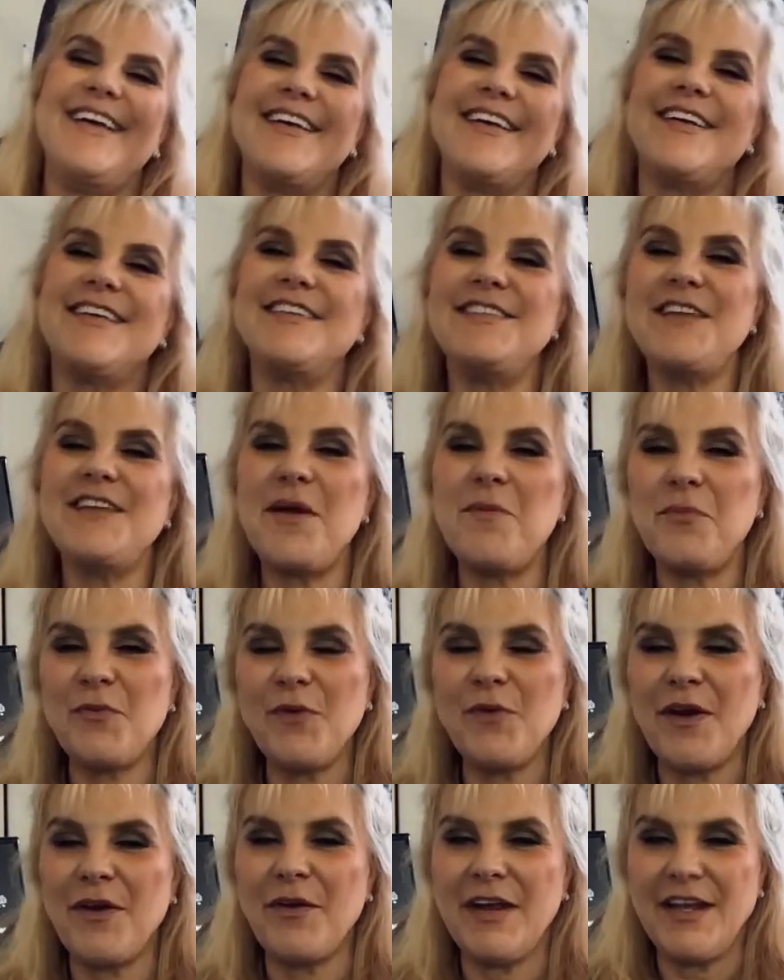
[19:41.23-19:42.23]

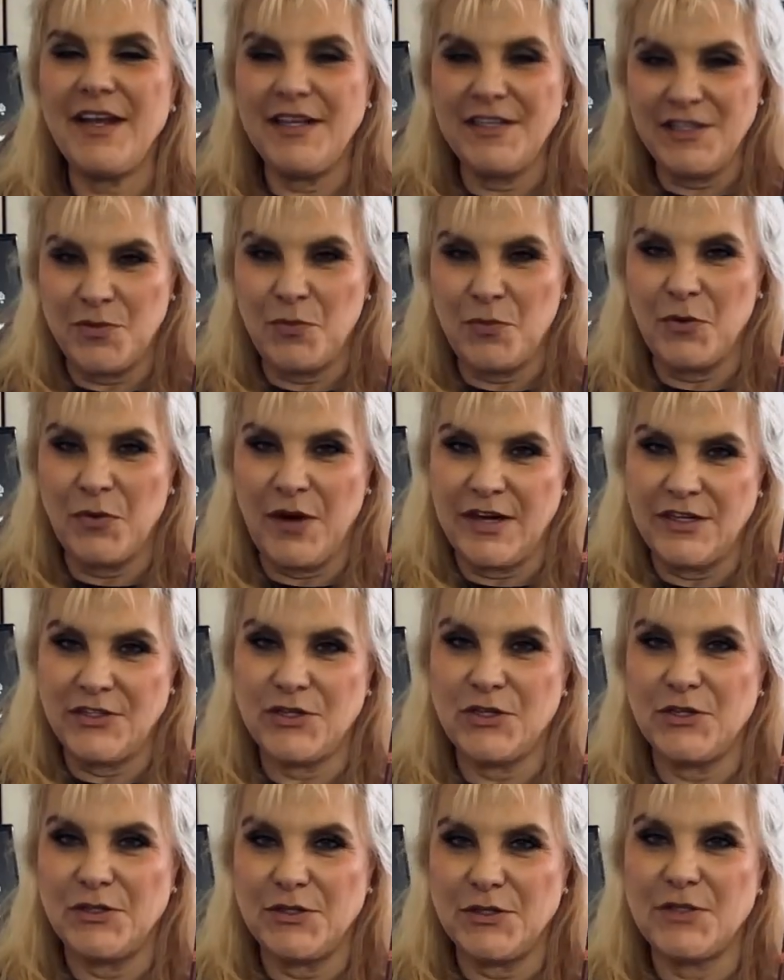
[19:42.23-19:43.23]
contemporary
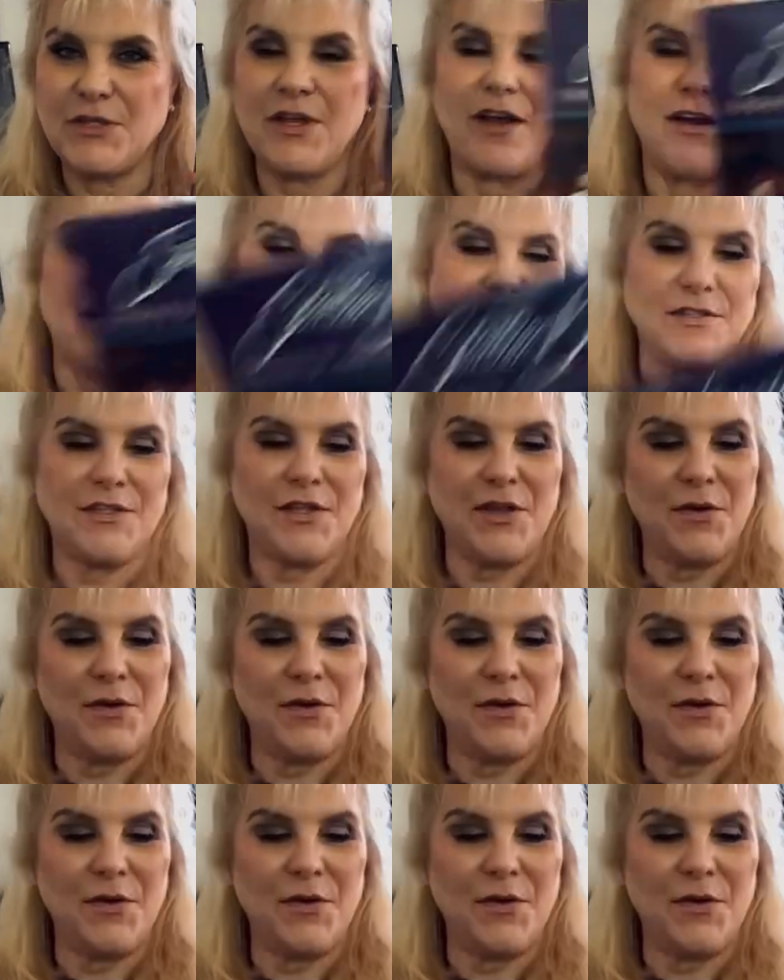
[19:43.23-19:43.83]
inspirational songs.